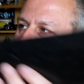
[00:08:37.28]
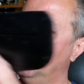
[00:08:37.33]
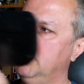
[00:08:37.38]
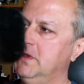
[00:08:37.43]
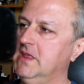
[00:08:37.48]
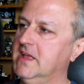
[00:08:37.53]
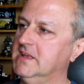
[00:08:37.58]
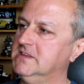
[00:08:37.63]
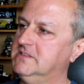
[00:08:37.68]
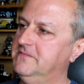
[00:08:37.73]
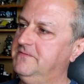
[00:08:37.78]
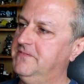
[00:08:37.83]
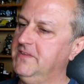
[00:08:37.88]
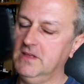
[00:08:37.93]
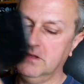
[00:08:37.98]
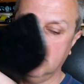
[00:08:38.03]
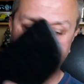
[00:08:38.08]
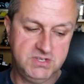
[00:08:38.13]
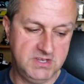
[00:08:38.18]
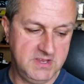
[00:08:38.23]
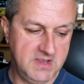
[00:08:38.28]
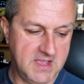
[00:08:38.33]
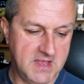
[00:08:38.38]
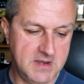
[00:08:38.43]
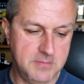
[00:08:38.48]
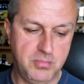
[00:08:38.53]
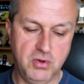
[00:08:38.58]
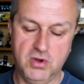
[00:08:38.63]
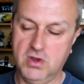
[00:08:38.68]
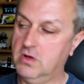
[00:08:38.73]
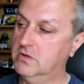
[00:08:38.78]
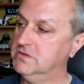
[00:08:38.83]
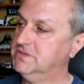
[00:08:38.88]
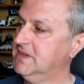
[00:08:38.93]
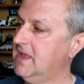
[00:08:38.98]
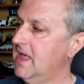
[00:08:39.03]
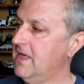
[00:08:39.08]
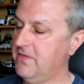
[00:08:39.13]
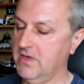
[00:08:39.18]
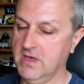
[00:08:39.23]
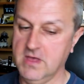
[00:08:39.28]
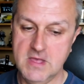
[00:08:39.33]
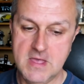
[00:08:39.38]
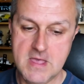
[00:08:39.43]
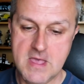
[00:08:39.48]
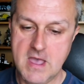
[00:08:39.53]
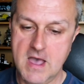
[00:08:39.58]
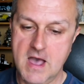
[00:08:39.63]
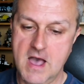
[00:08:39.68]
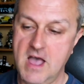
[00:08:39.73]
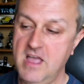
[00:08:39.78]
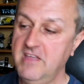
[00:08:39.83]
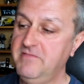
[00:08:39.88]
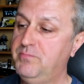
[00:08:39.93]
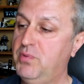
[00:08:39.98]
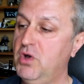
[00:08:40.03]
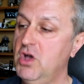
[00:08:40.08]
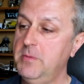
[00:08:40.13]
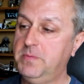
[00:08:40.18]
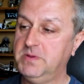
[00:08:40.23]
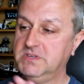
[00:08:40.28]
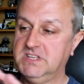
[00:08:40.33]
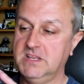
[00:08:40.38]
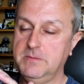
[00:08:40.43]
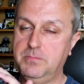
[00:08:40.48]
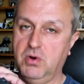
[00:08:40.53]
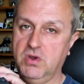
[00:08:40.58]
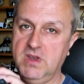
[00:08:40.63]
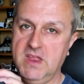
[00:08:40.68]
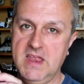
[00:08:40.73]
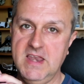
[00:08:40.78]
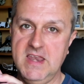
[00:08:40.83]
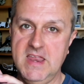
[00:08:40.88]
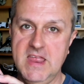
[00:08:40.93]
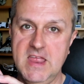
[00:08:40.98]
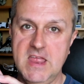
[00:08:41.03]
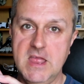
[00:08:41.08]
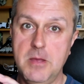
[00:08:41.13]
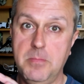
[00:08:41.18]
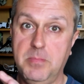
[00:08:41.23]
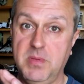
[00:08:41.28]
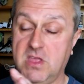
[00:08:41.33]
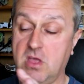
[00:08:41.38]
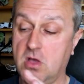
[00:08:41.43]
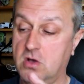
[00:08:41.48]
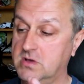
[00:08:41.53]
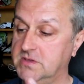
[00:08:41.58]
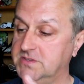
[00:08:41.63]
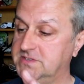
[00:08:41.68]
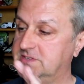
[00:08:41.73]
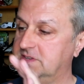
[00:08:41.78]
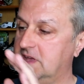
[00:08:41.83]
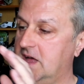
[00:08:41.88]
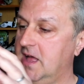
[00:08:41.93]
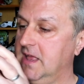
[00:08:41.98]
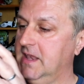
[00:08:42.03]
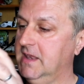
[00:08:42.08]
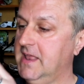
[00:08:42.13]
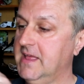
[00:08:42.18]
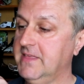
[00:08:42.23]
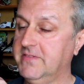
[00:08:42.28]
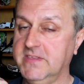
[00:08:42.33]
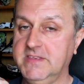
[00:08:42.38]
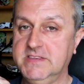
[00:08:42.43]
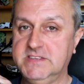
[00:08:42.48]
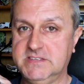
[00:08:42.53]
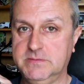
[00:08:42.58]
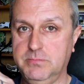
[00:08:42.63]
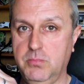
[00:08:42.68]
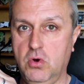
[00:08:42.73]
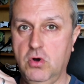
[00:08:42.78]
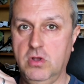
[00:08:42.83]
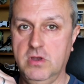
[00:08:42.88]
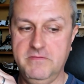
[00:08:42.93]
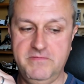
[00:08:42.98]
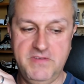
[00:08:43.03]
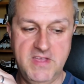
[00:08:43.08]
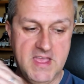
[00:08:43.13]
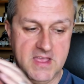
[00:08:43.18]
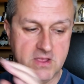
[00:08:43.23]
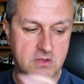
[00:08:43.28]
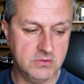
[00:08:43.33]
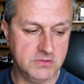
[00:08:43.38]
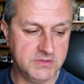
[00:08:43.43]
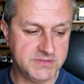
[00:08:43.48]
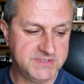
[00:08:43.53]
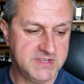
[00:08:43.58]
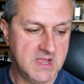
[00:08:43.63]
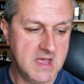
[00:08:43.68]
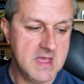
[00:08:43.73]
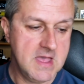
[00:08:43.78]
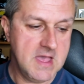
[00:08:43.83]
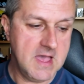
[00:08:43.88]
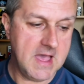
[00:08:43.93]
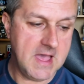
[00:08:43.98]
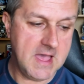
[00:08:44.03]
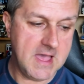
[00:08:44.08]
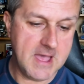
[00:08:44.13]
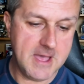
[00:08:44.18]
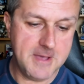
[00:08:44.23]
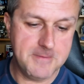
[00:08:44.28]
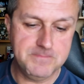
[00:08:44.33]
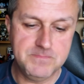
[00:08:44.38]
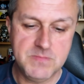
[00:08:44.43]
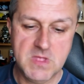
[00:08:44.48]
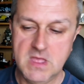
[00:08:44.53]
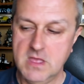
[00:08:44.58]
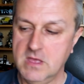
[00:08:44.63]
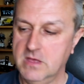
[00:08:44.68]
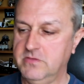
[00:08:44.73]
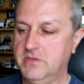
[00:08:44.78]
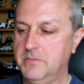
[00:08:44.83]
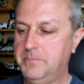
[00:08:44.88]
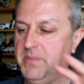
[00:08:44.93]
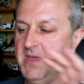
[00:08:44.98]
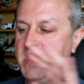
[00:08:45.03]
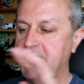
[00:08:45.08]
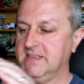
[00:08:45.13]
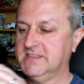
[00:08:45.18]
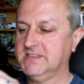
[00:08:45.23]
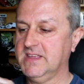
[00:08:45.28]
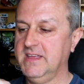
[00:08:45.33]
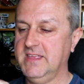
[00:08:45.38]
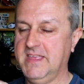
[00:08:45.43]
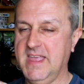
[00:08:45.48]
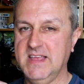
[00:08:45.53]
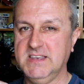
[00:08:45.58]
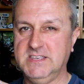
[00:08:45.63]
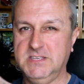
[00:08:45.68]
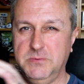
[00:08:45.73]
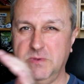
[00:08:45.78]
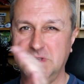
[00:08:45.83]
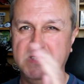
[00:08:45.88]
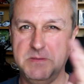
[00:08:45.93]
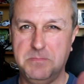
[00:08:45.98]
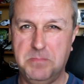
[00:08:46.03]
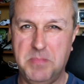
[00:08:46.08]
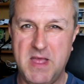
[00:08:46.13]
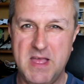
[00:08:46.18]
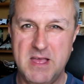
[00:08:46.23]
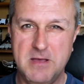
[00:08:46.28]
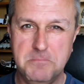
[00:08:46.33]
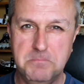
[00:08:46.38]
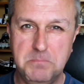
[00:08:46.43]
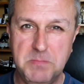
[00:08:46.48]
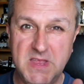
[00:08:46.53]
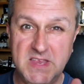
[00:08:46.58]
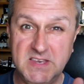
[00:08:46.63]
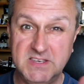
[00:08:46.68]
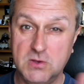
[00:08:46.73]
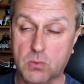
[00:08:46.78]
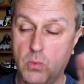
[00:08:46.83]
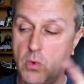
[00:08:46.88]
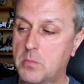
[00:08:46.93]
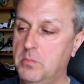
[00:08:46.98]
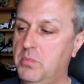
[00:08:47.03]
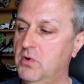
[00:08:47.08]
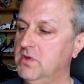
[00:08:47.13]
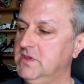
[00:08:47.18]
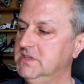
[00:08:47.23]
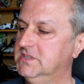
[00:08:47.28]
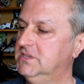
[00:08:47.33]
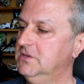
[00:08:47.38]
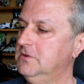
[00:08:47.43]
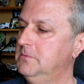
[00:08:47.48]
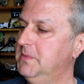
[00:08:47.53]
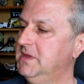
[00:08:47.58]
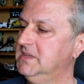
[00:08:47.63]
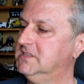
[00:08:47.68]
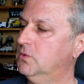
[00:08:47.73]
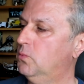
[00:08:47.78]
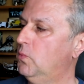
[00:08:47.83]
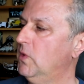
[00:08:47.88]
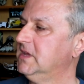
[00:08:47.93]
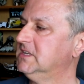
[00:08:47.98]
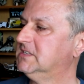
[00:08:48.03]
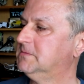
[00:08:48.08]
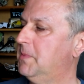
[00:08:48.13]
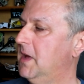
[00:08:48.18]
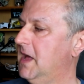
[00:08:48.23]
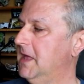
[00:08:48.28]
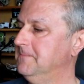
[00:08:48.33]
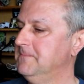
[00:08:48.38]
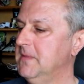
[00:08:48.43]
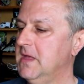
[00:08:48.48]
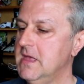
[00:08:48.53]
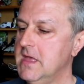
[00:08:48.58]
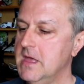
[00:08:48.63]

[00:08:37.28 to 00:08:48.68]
and then when you get to the field you can kind of put it all together. I purposely put it in here because I like these smaller vehicles. Um, the biggest I get to is about meter 1.2 meter wingspan.